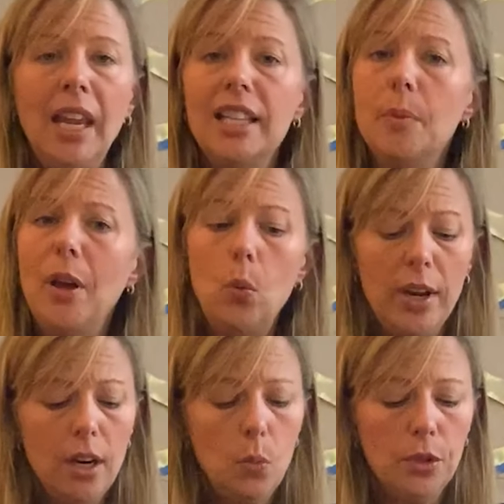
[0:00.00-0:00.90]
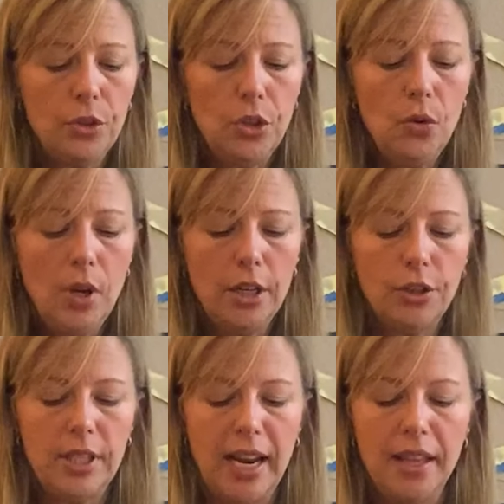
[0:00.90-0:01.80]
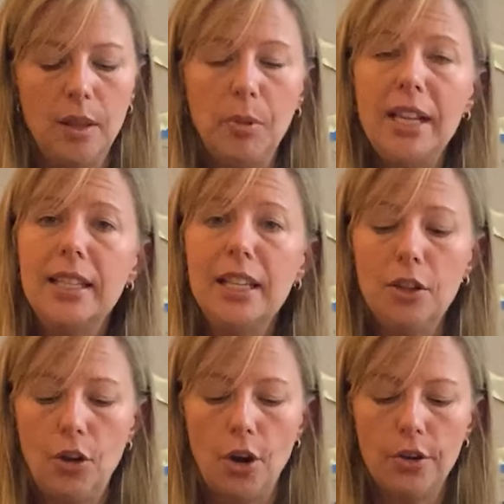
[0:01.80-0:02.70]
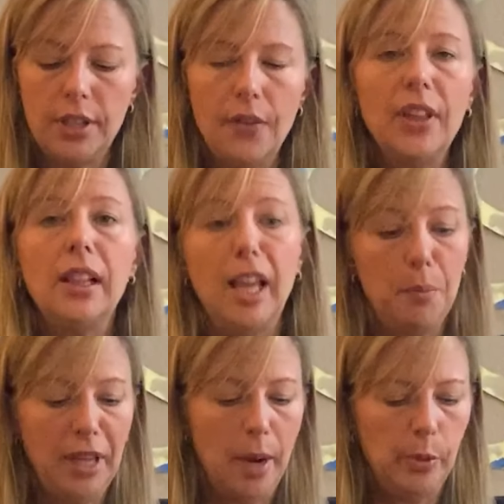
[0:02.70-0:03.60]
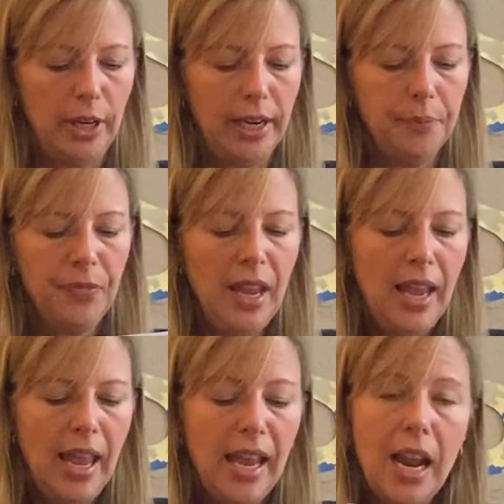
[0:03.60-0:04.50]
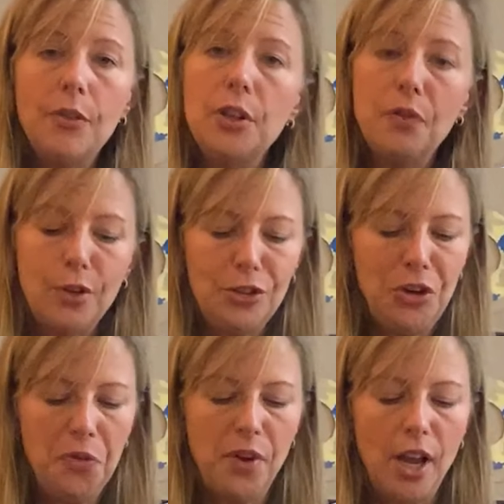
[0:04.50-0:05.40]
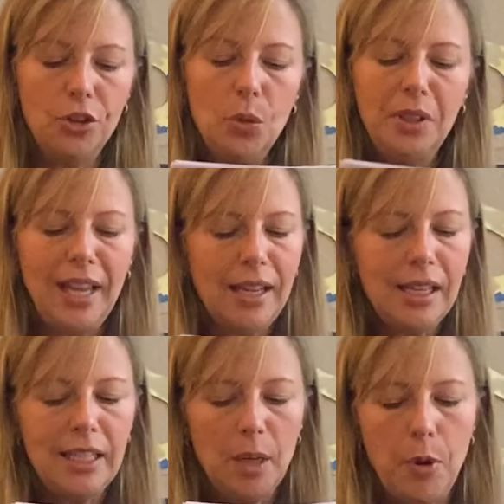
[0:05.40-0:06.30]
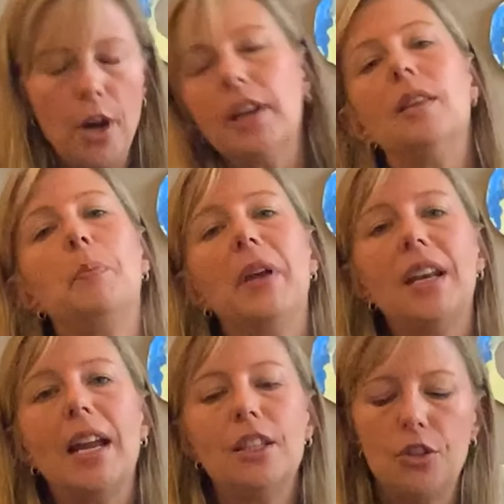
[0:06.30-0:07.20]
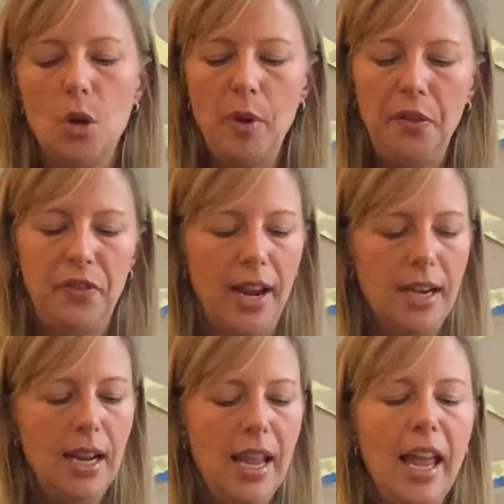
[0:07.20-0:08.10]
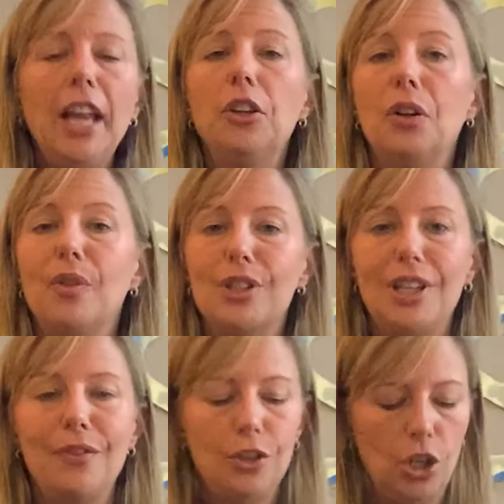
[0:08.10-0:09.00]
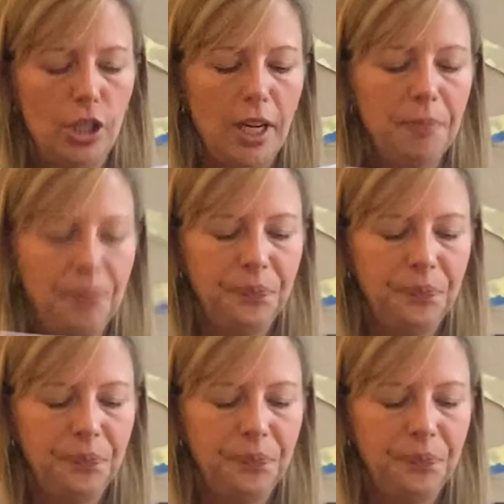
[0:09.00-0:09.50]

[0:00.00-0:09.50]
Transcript: Isabel Weir will soon understand the blessing and the curse of the Clem Library. And after the first snowfall, she will likely take part in the midnight snowball fight at University of Virginia.